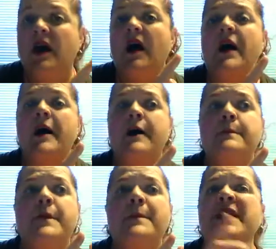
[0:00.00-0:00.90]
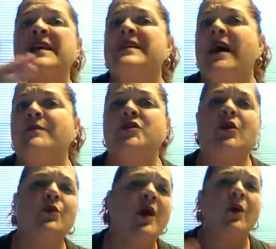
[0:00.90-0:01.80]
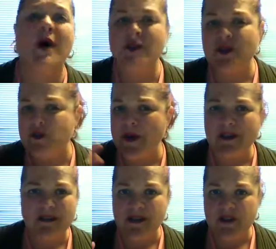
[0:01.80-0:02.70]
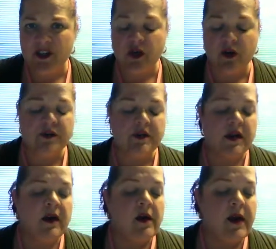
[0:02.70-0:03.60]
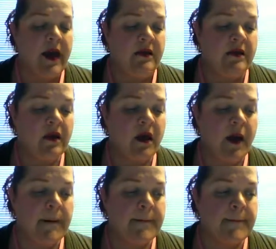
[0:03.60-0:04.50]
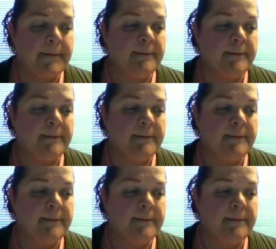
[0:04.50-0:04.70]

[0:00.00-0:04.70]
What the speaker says: Many times, we all watch those medical TV shows, and a